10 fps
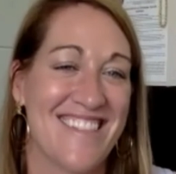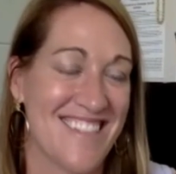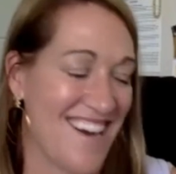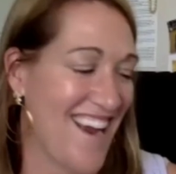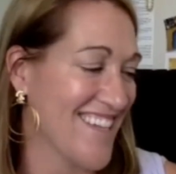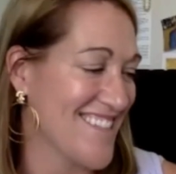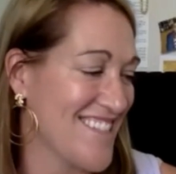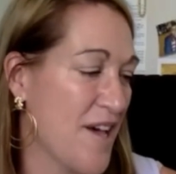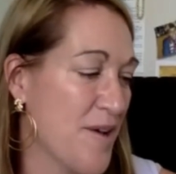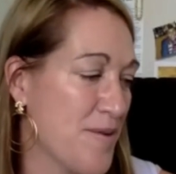Right.
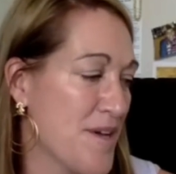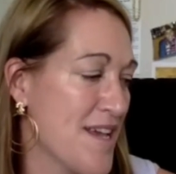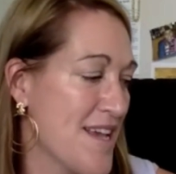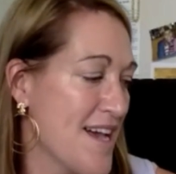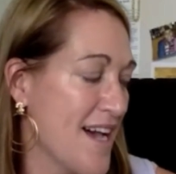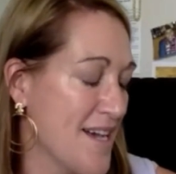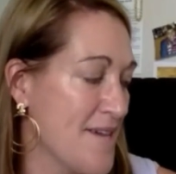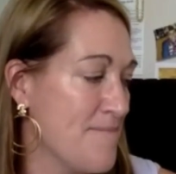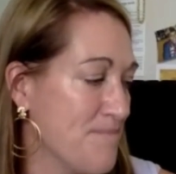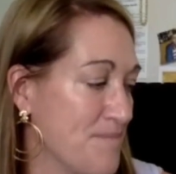So,
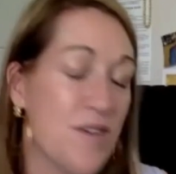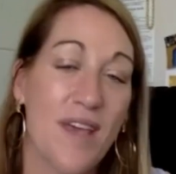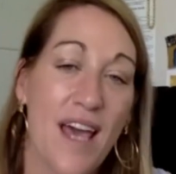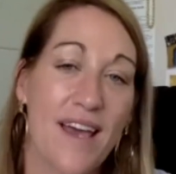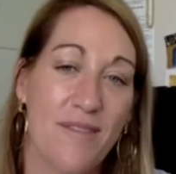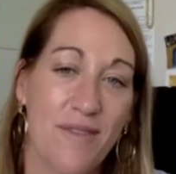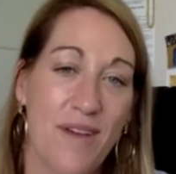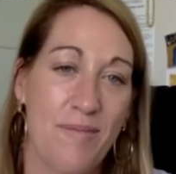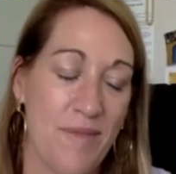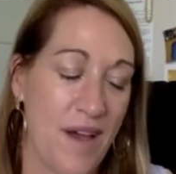so yeah,
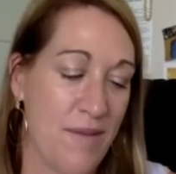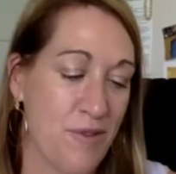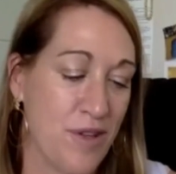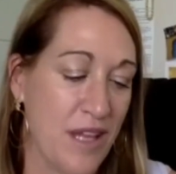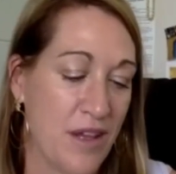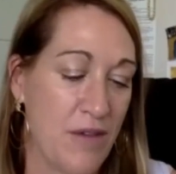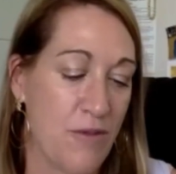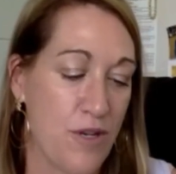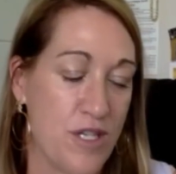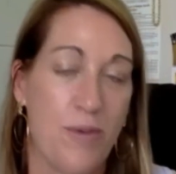I'm really looking
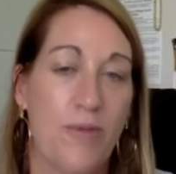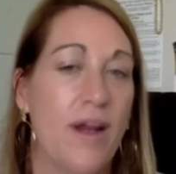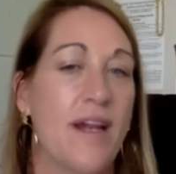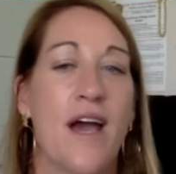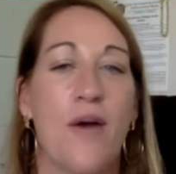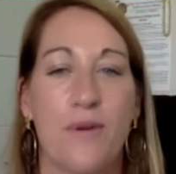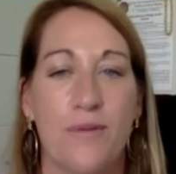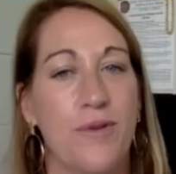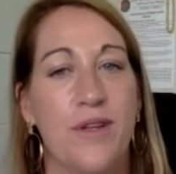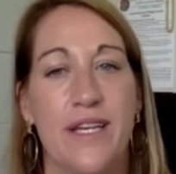forward to it. But right now, we're
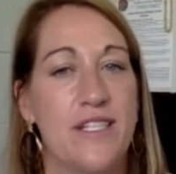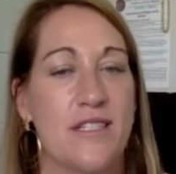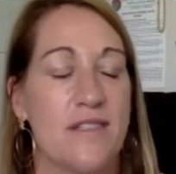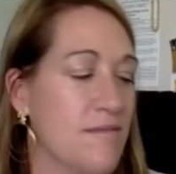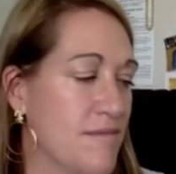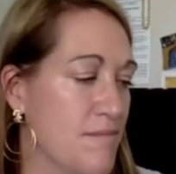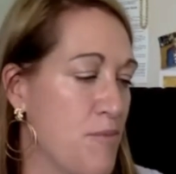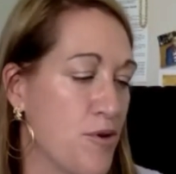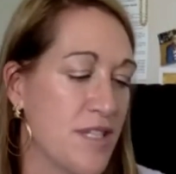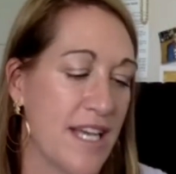really just
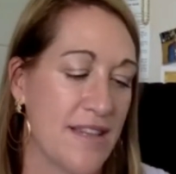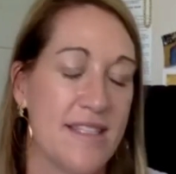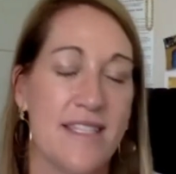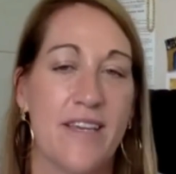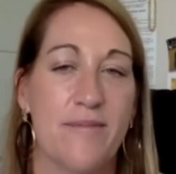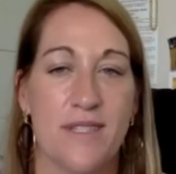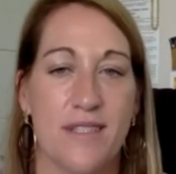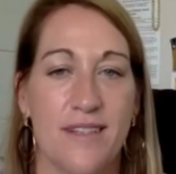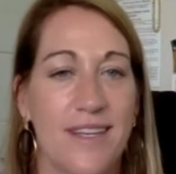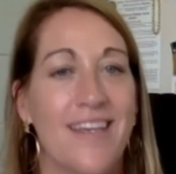bursting at the seams
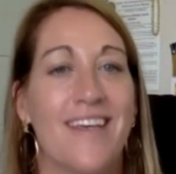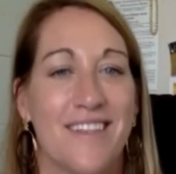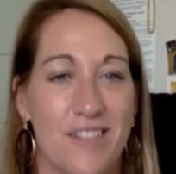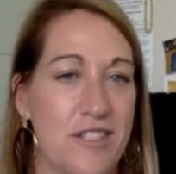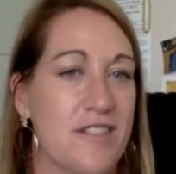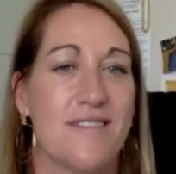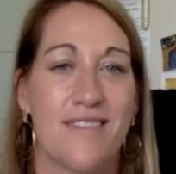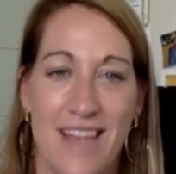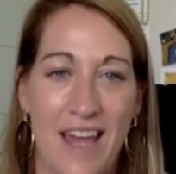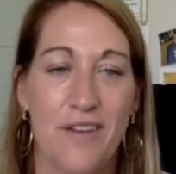and just
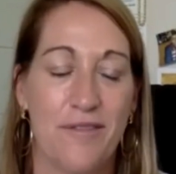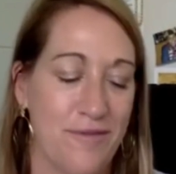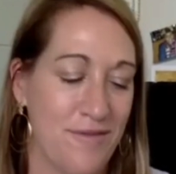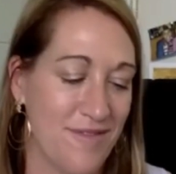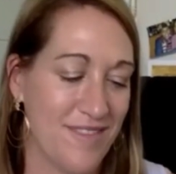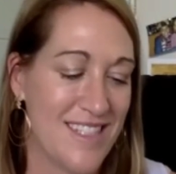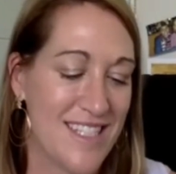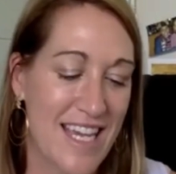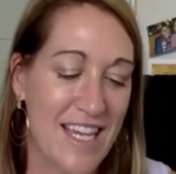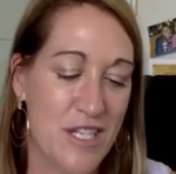kind of
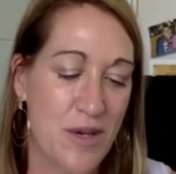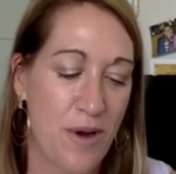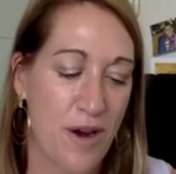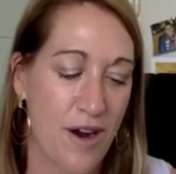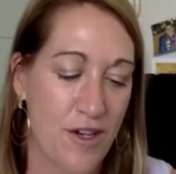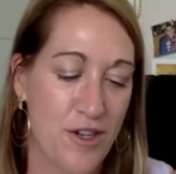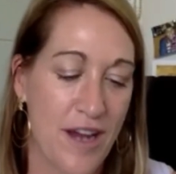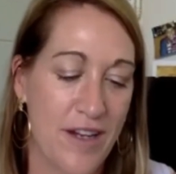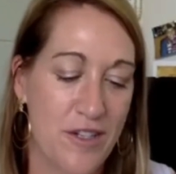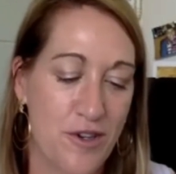sticking to our
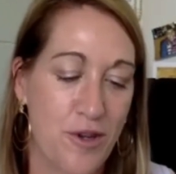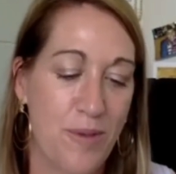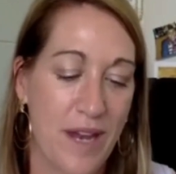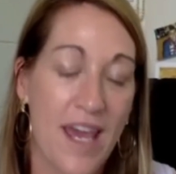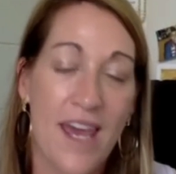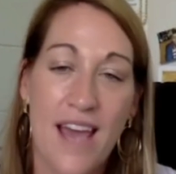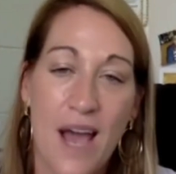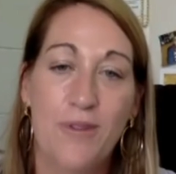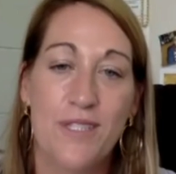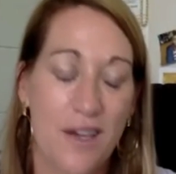tried and true. But I
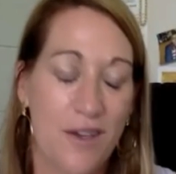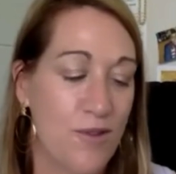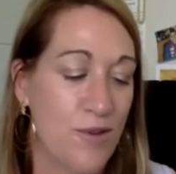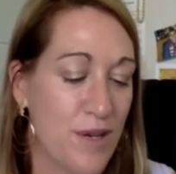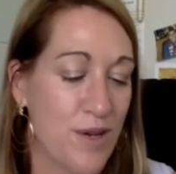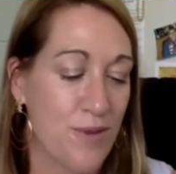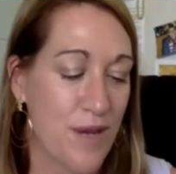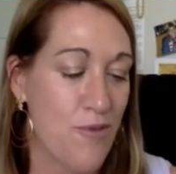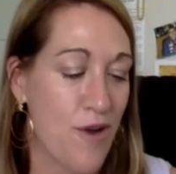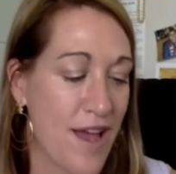will tell you, doing a
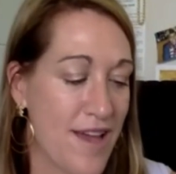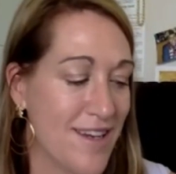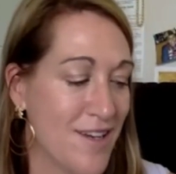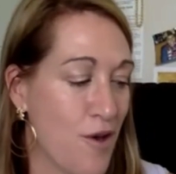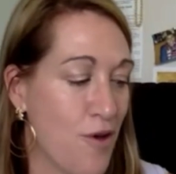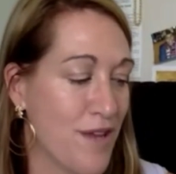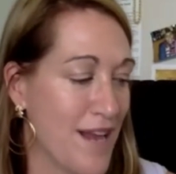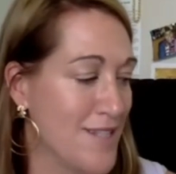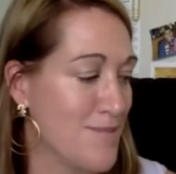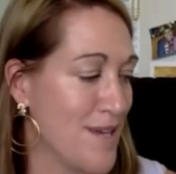rebrand in COVID
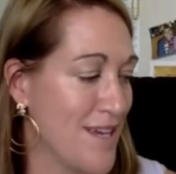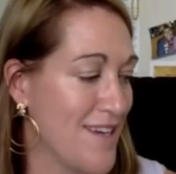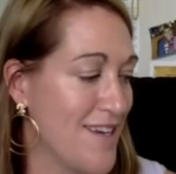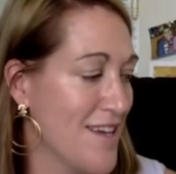has been